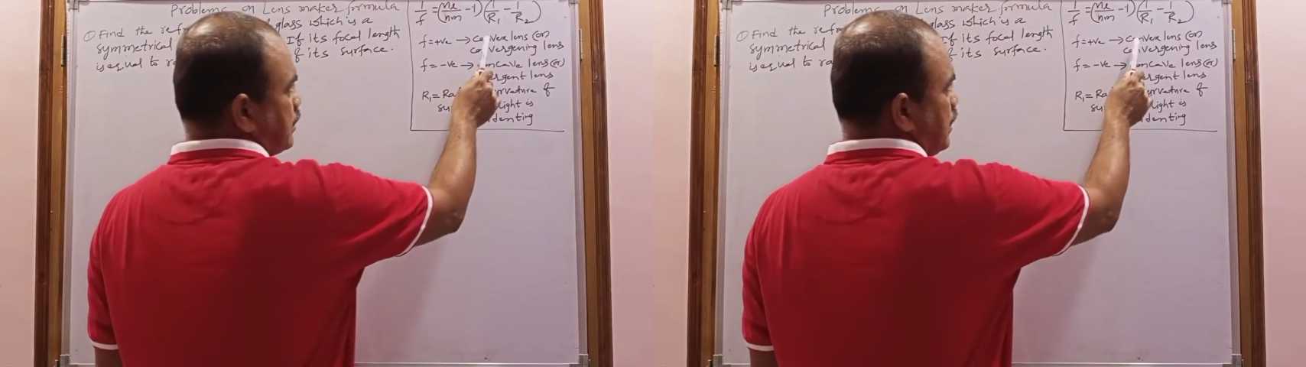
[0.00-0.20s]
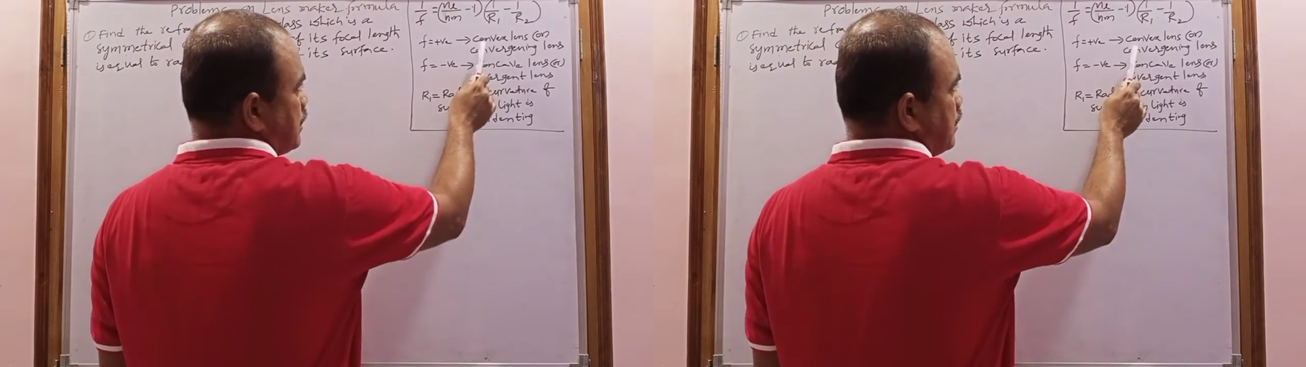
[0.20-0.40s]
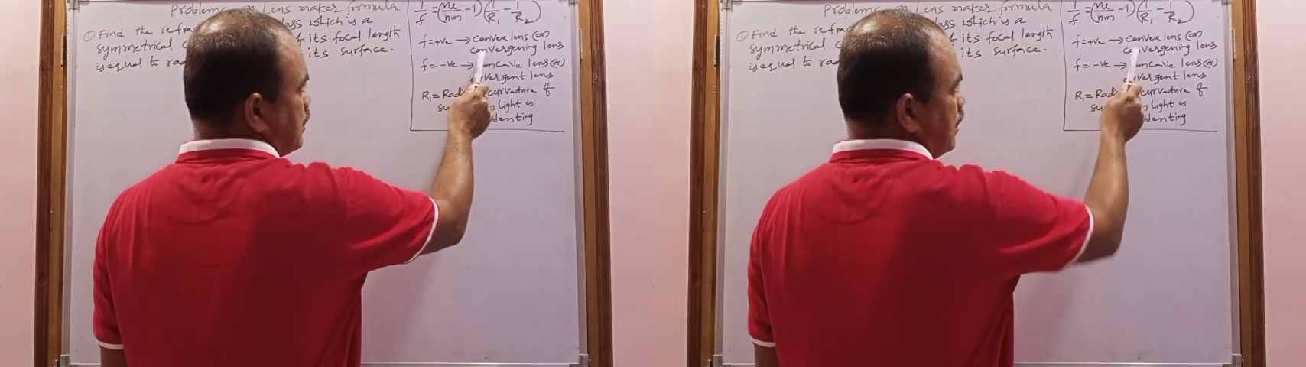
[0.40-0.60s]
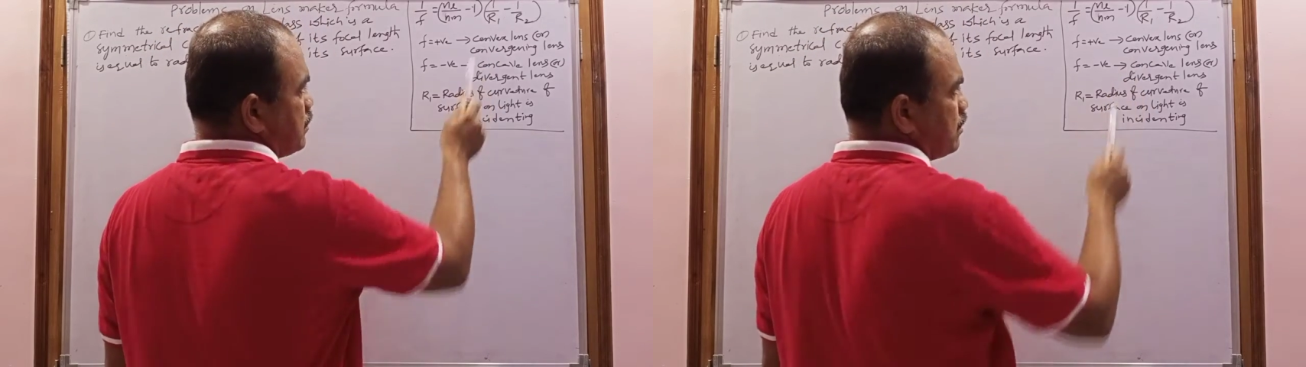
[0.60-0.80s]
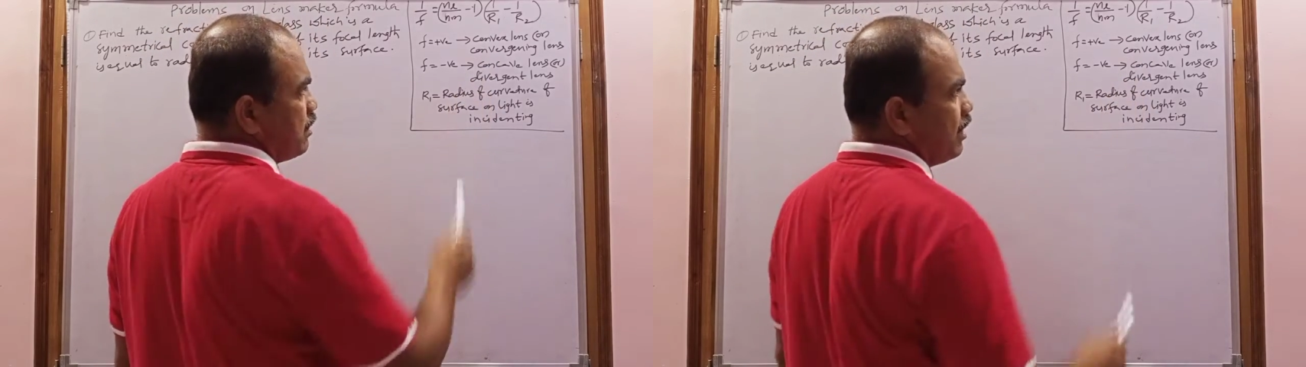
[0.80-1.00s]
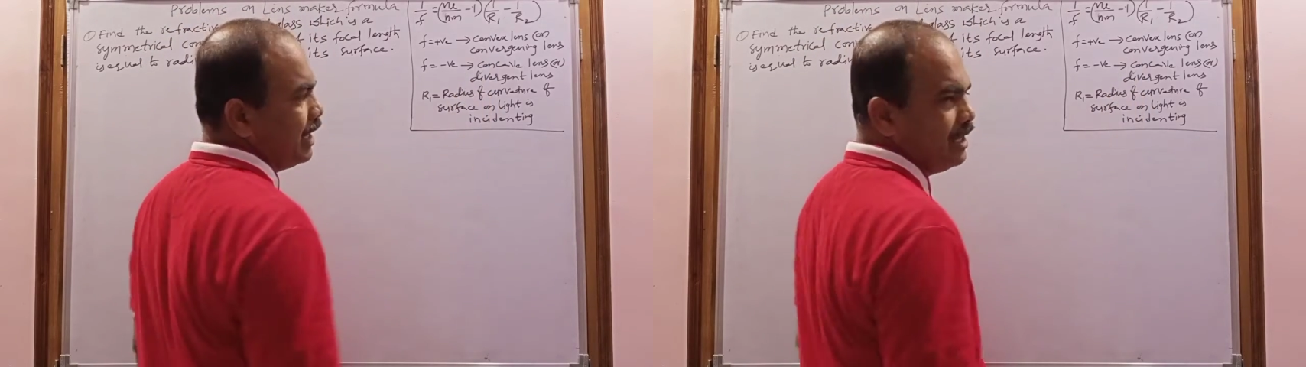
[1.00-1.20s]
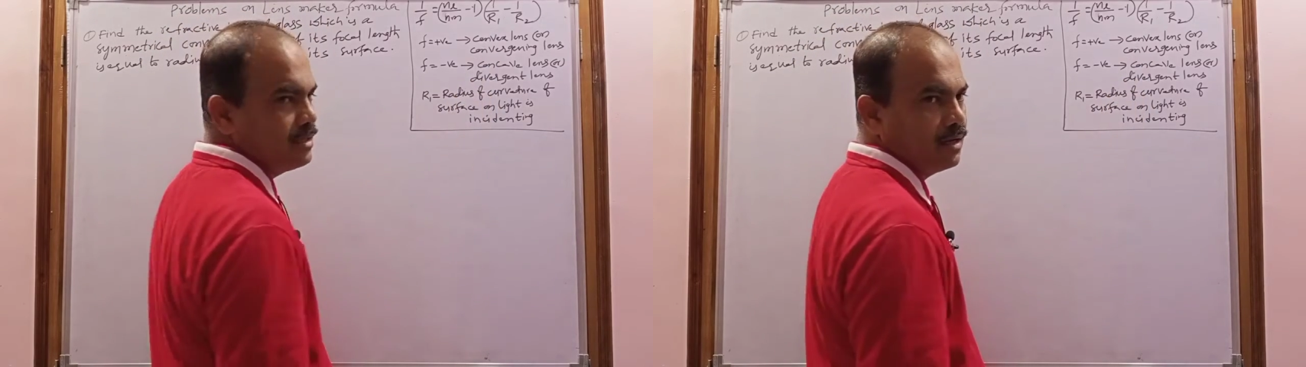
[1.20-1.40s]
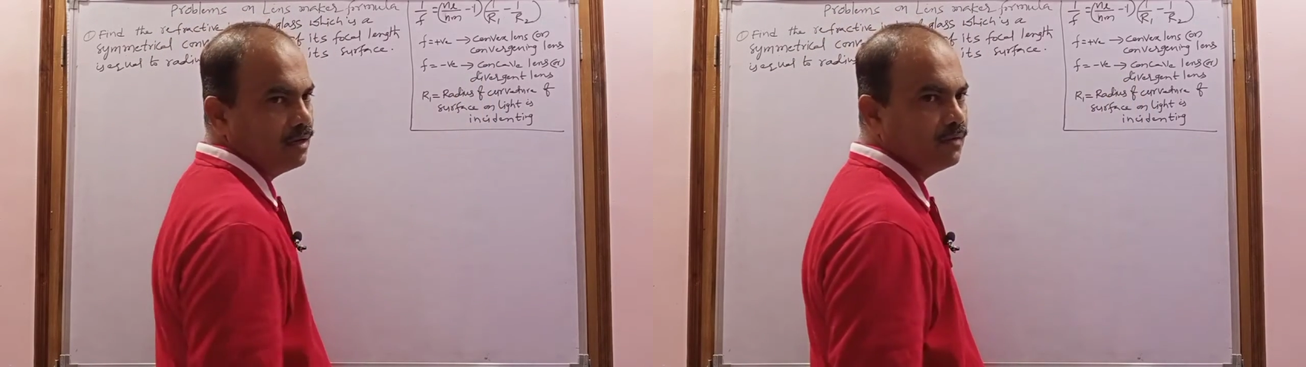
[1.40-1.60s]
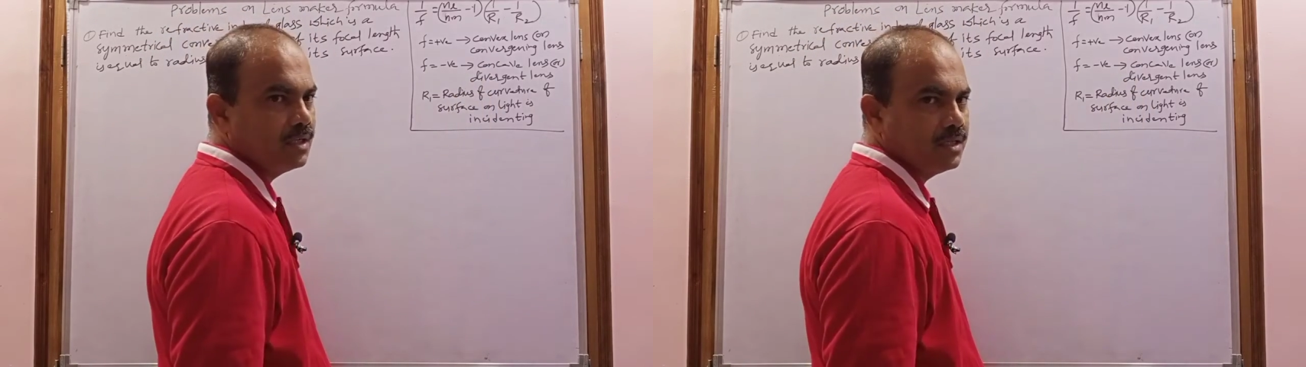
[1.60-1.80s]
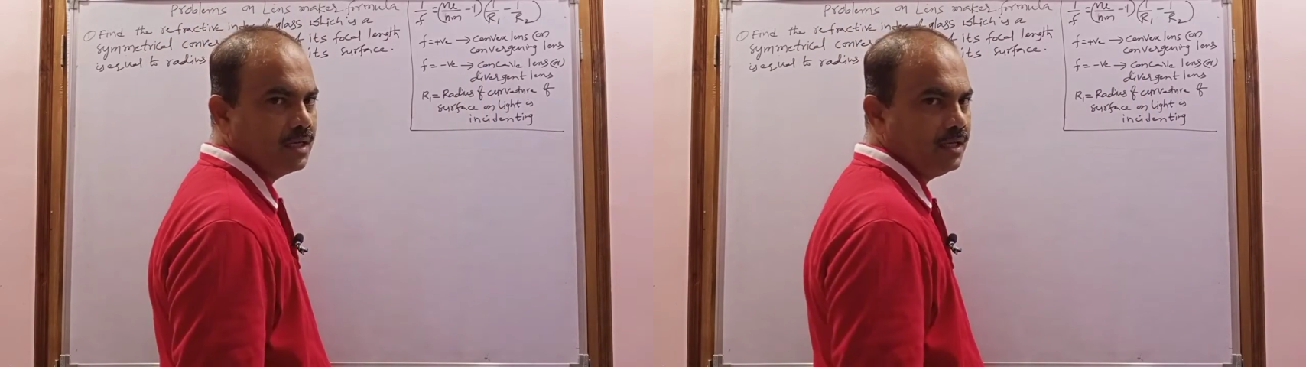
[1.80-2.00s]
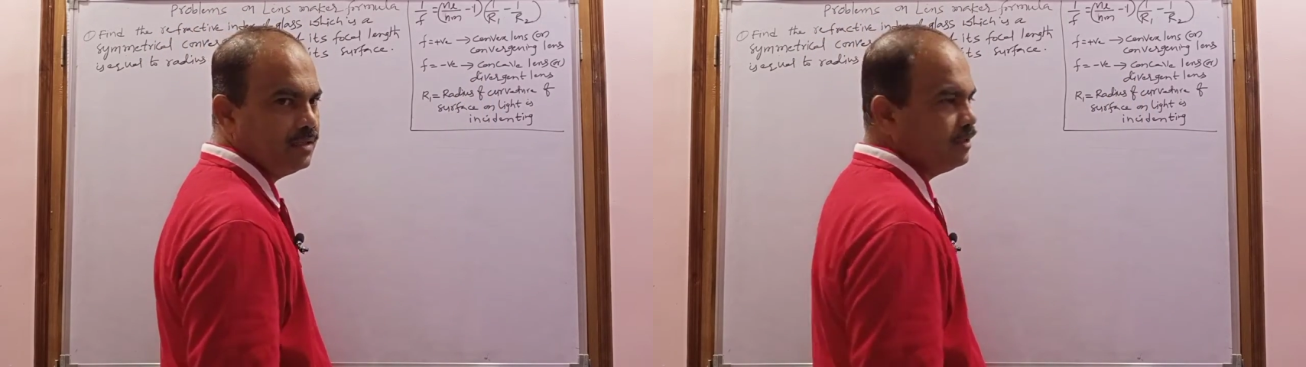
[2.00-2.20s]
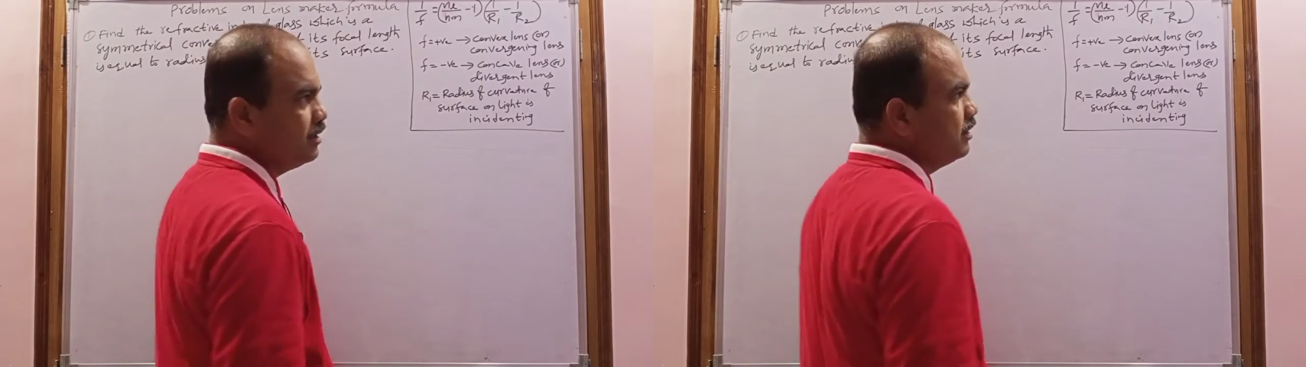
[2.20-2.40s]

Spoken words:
lens is also called as converging lens.